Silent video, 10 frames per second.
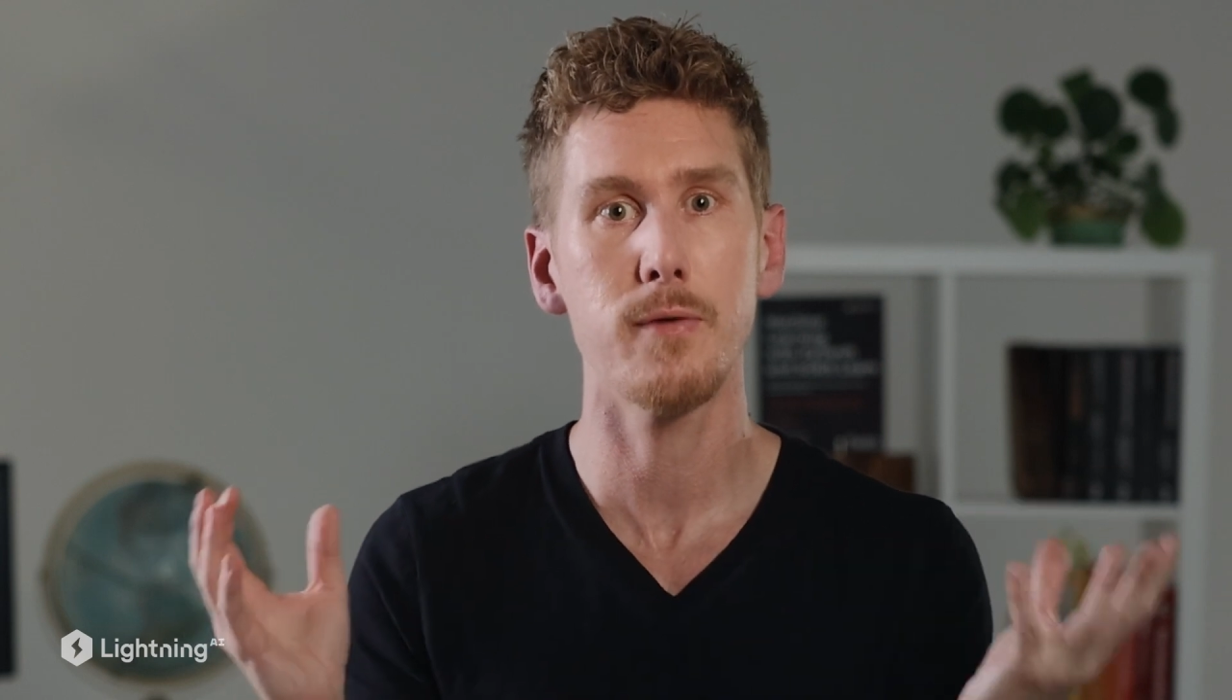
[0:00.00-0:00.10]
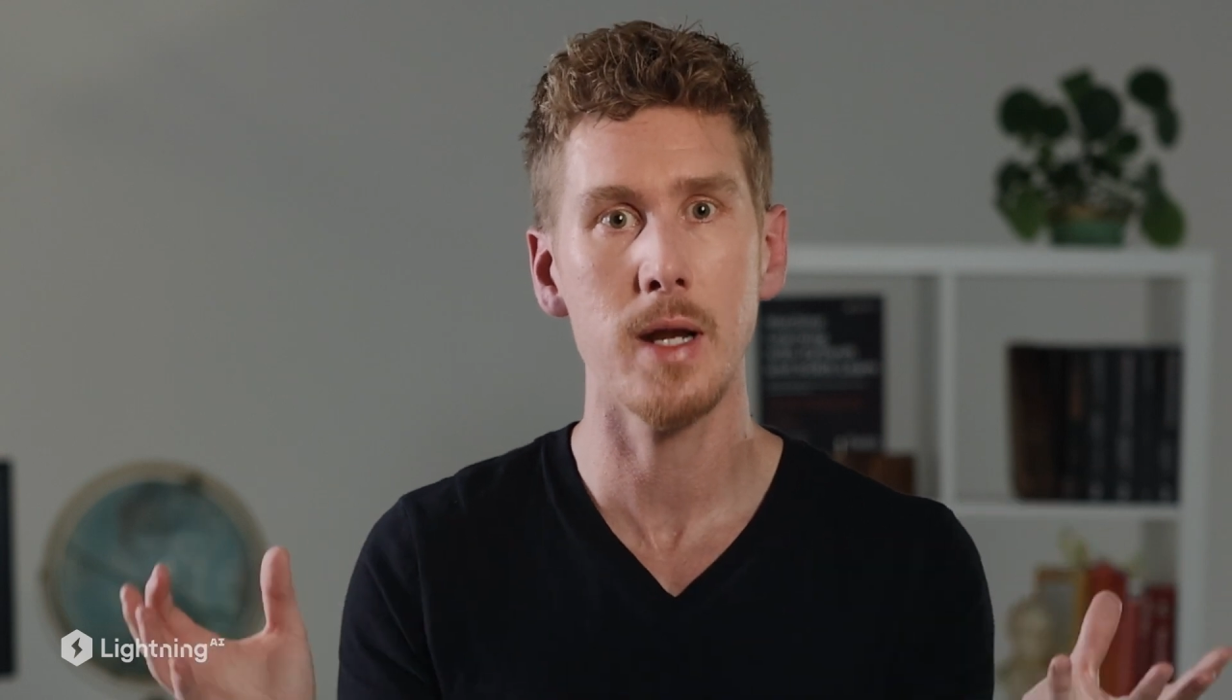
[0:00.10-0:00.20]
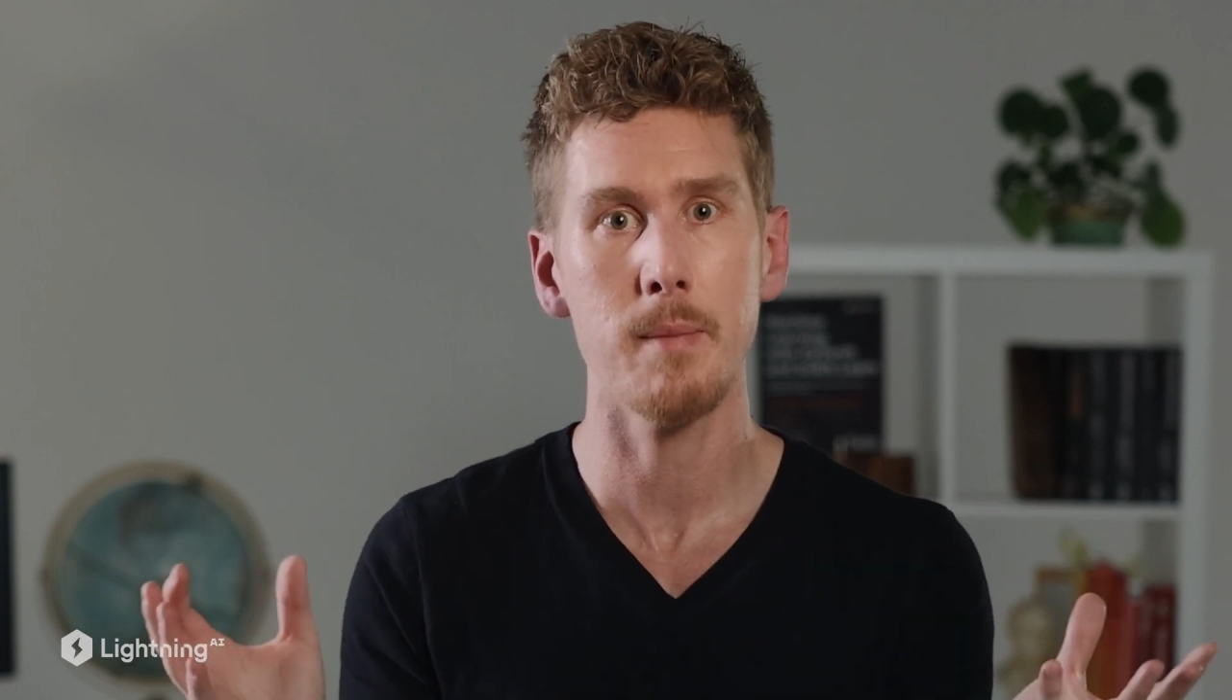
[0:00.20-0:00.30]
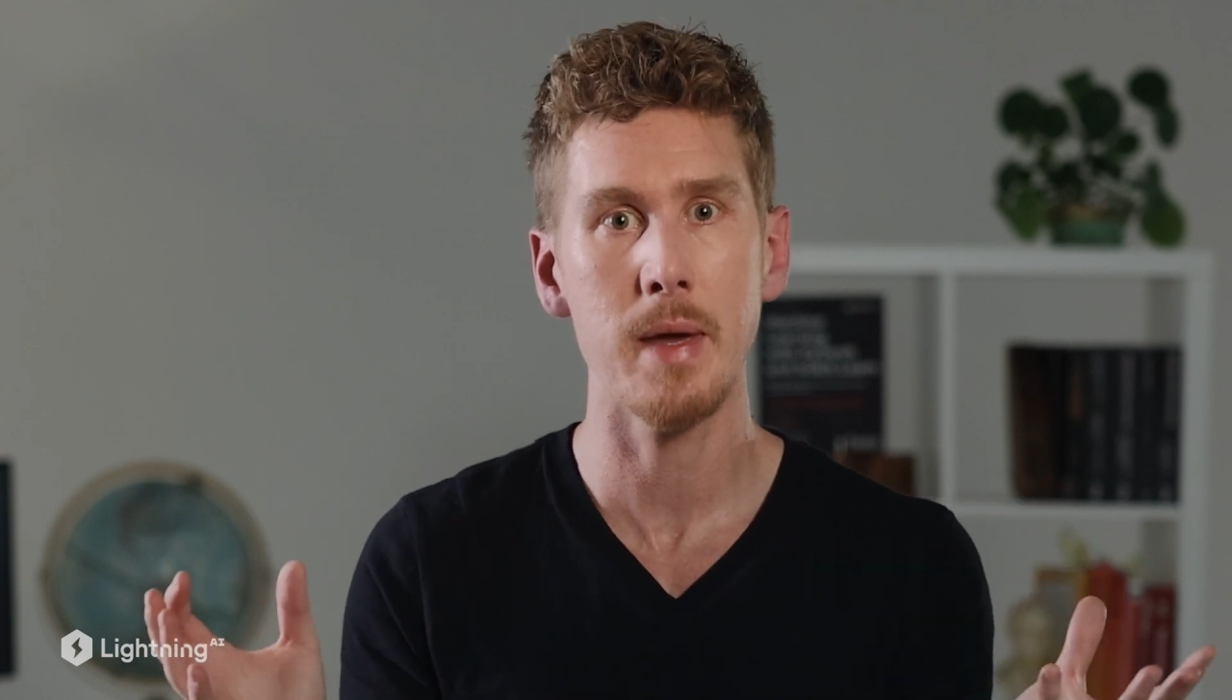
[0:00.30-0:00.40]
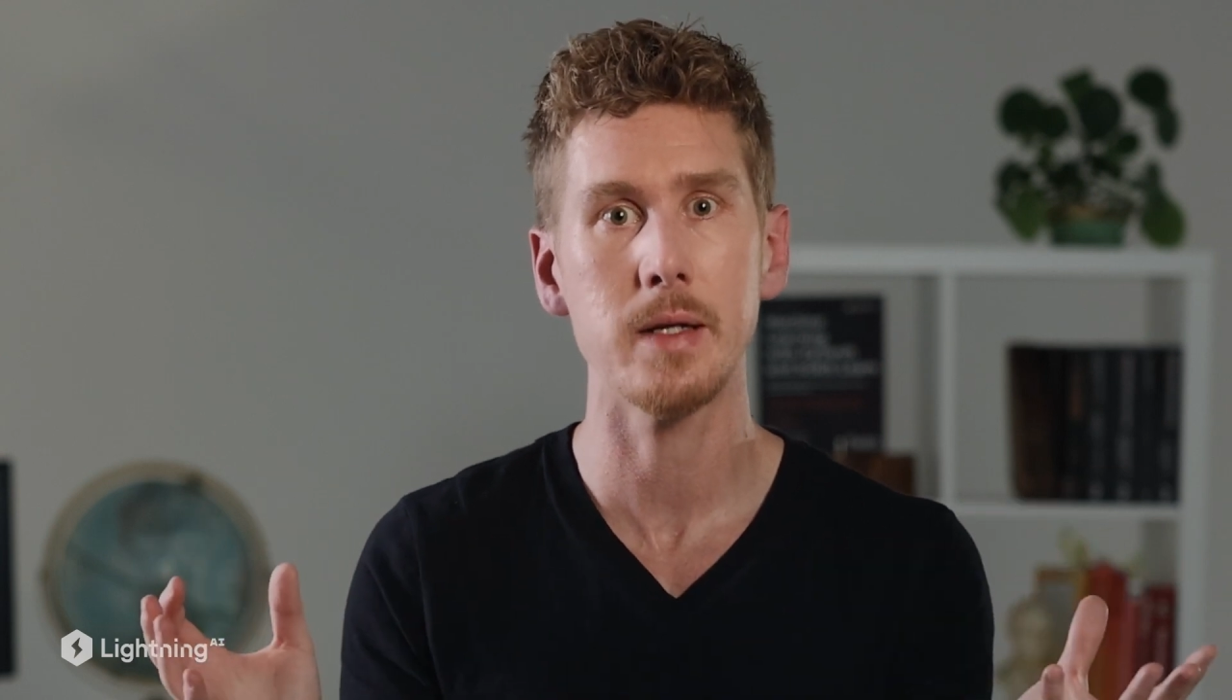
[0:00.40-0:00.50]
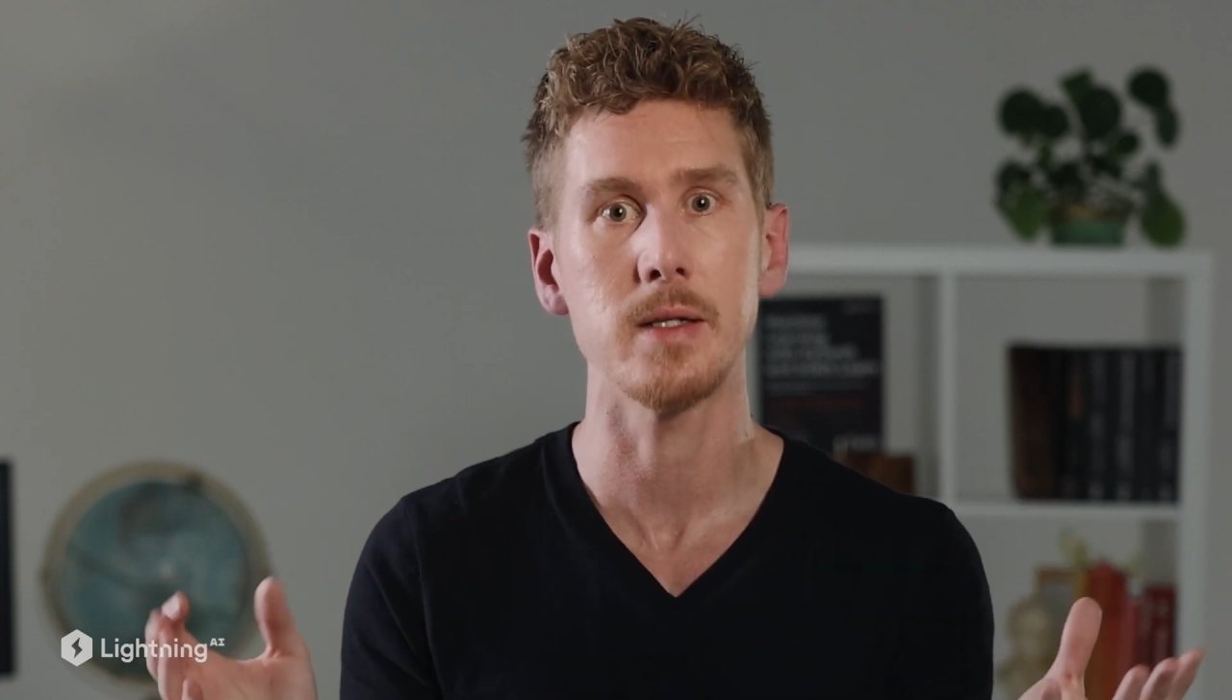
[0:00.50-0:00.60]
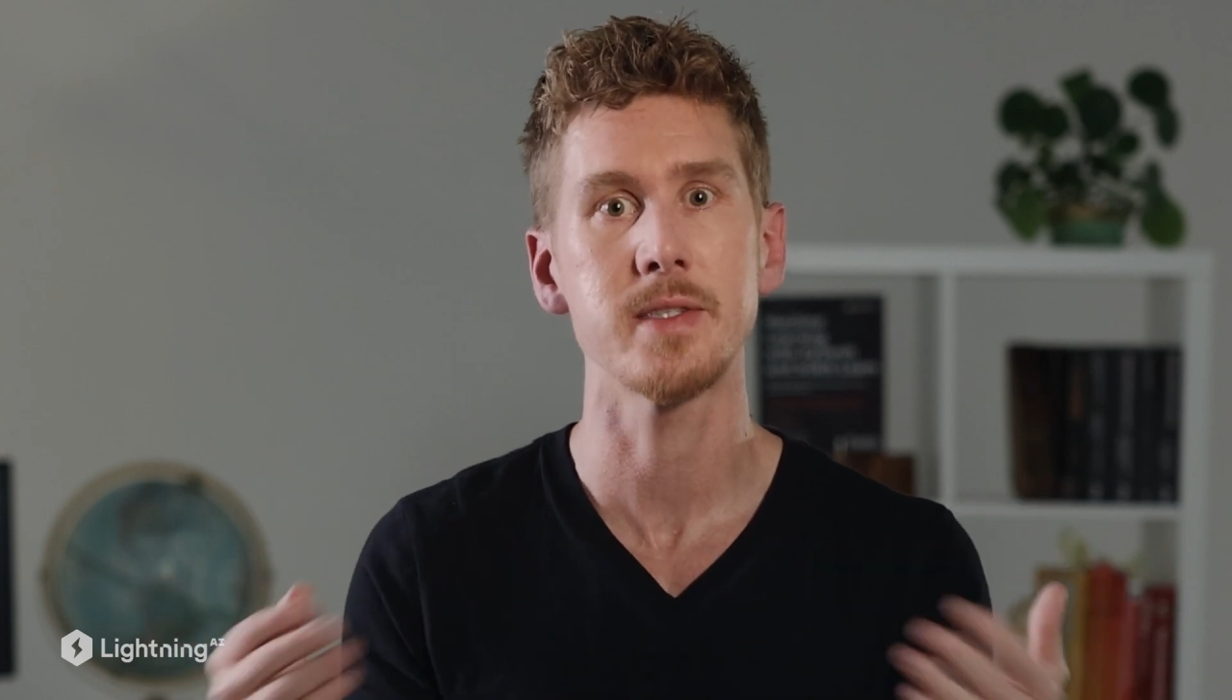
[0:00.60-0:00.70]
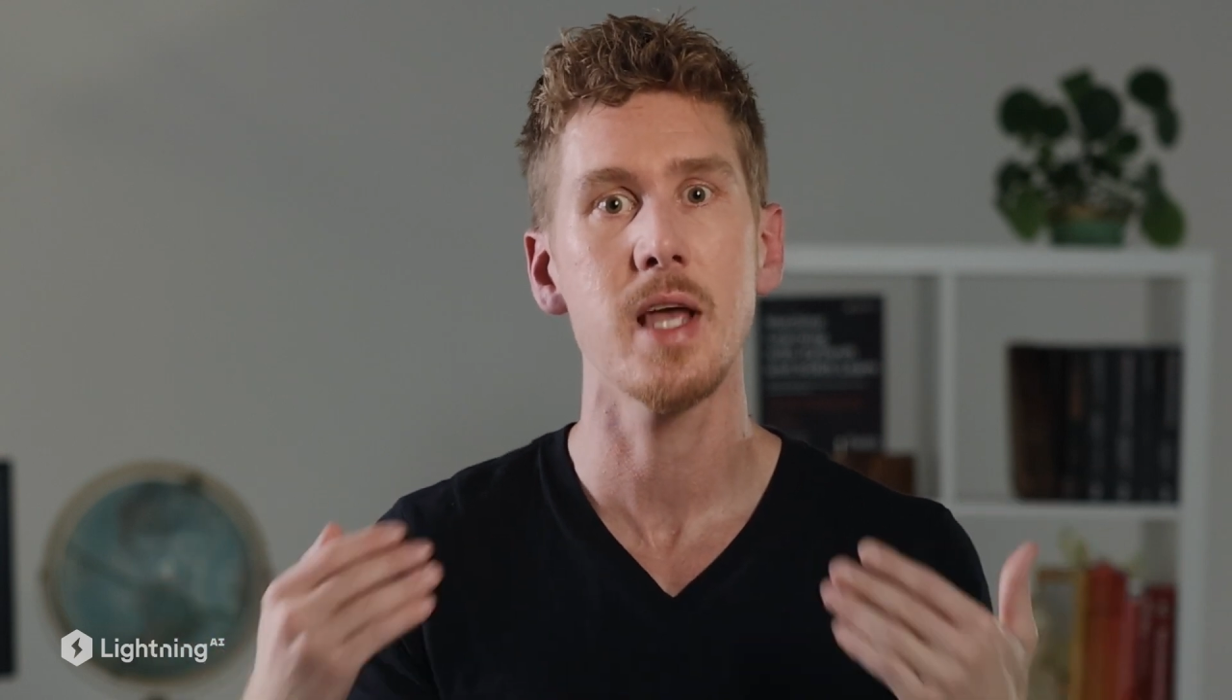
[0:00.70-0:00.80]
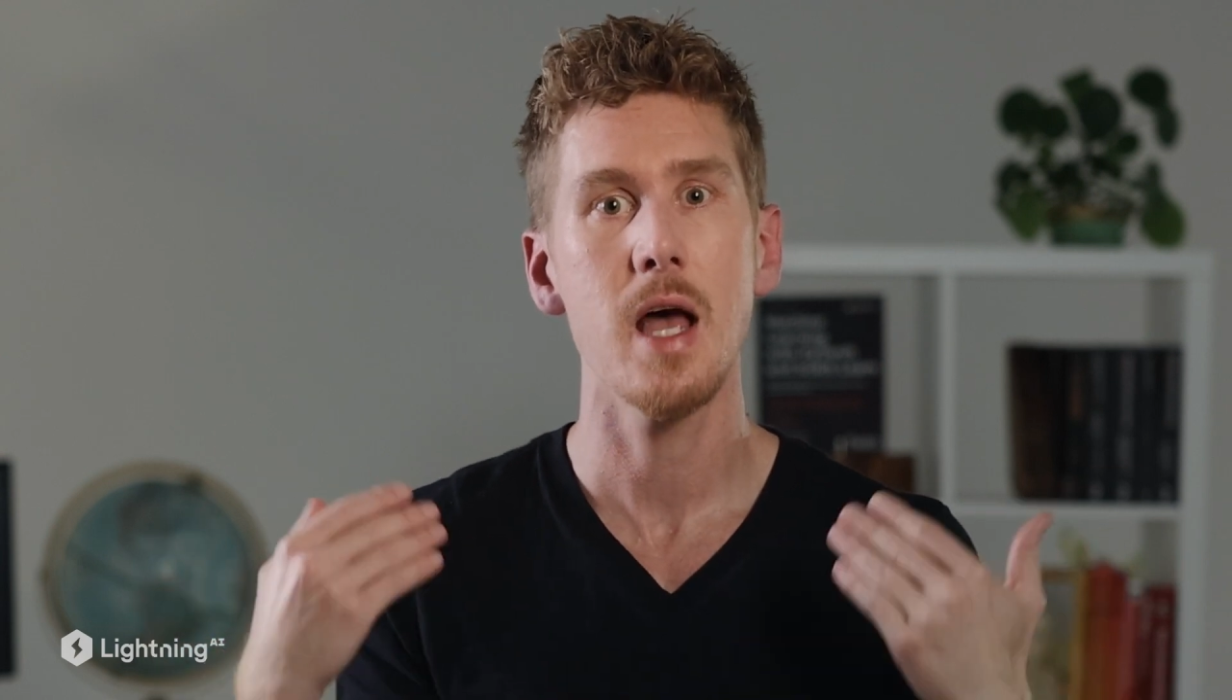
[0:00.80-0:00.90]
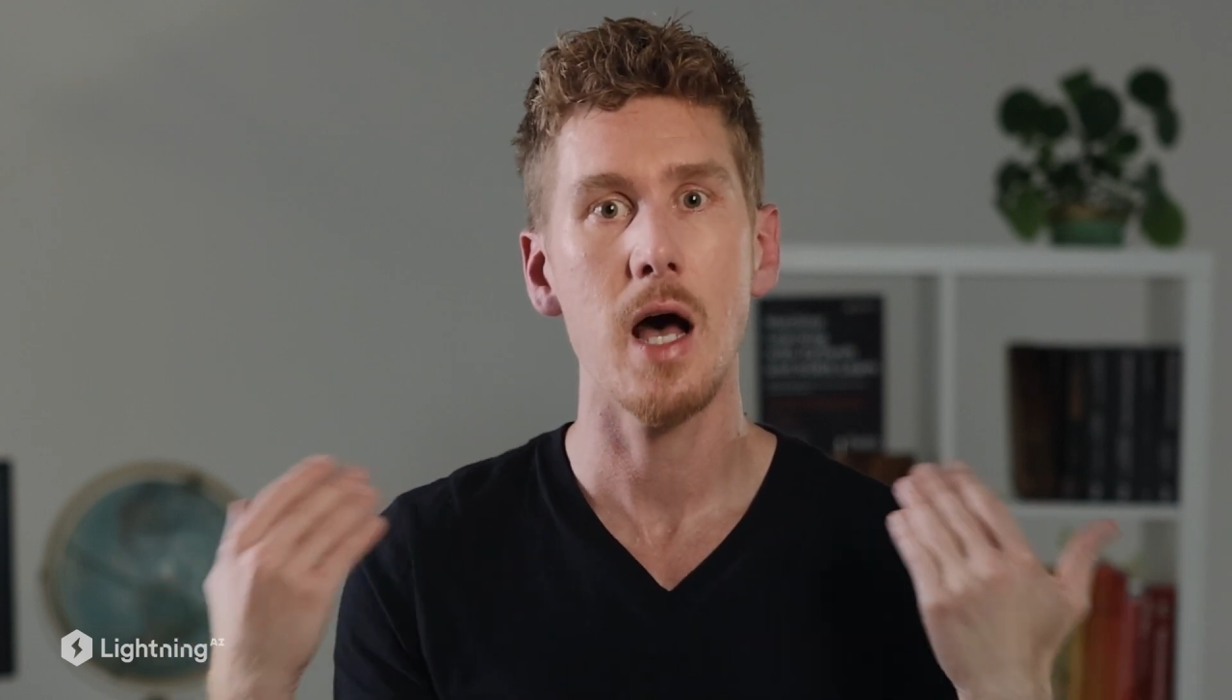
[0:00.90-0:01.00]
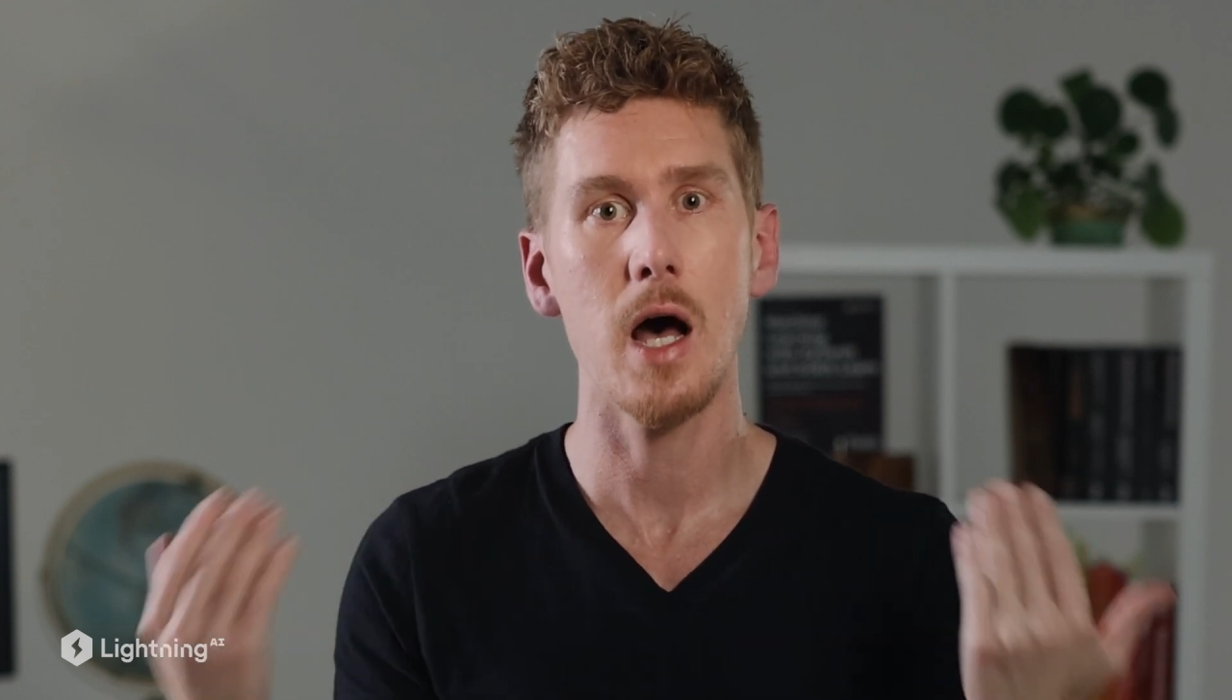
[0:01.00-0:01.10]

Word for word: Fundamentals.